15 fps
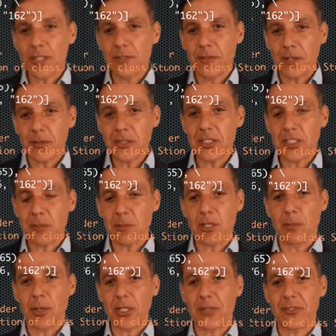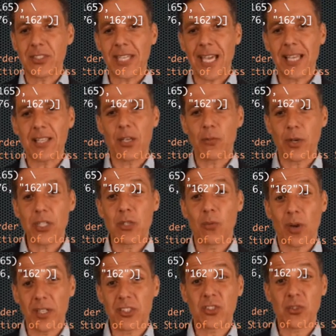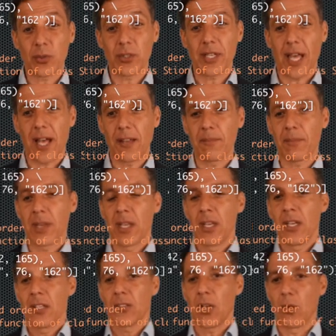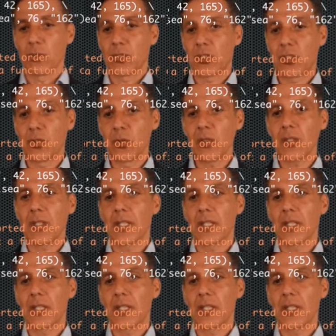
is very similar, but you have to tell it what you want to sort on. So student